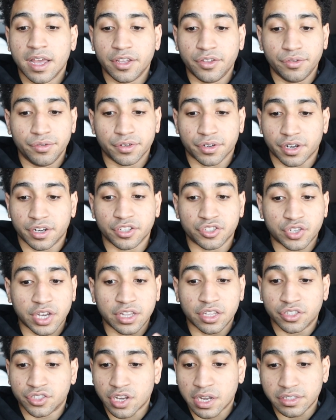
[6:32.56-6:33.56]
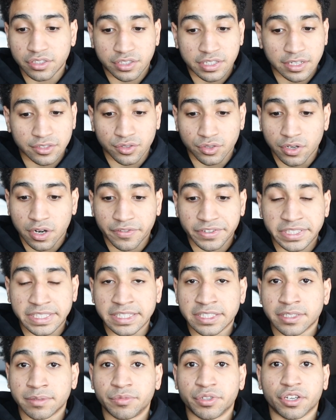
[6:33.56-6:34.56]
You're gonna train the central nervous
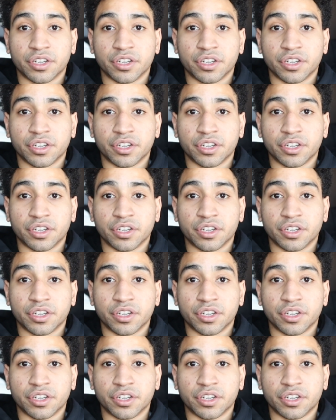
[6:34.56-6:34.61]
system,